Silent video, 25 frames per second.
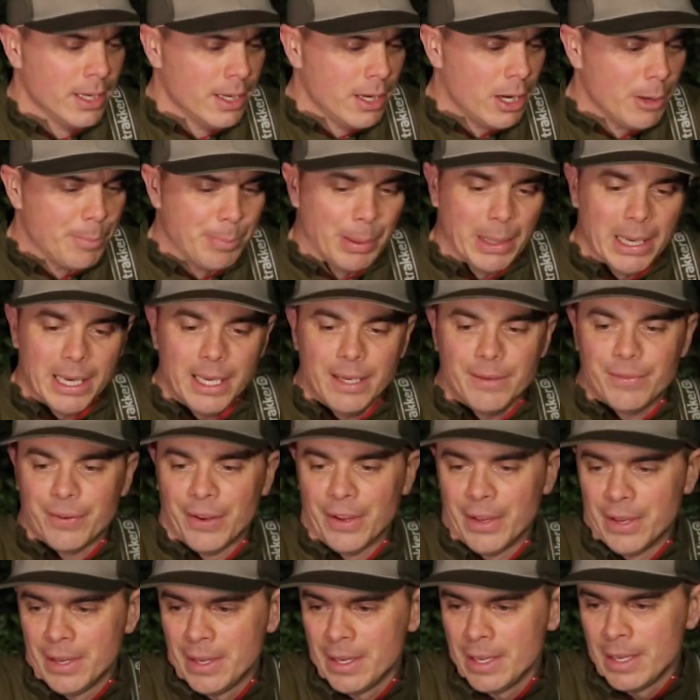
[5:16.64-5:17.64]
I believe
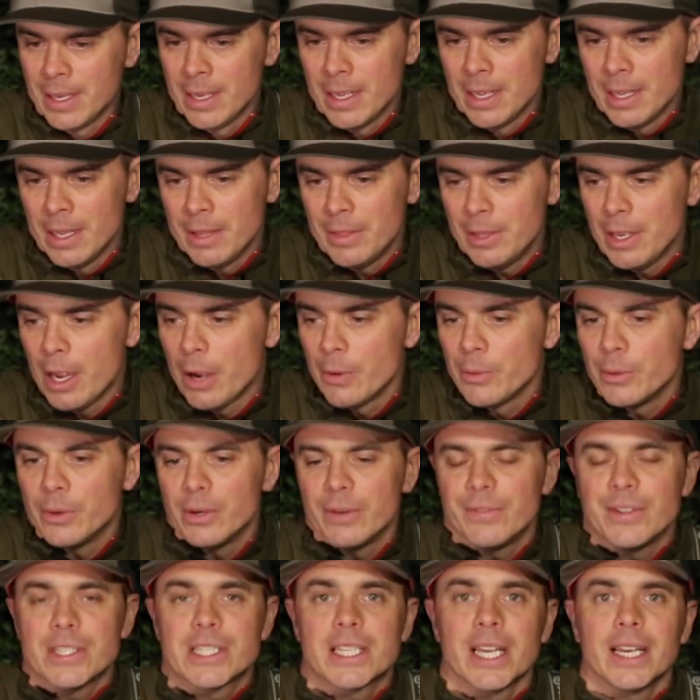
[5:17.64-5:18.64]
the owner
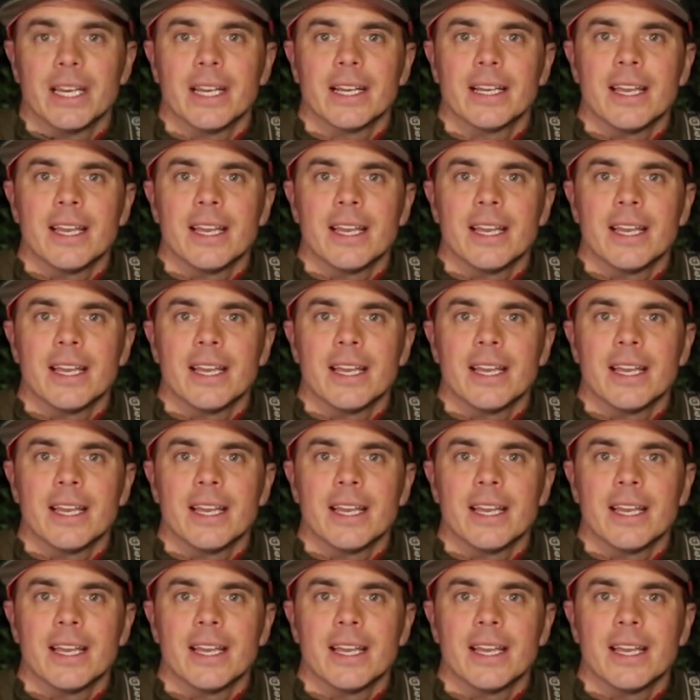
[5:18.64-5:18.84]
of he said it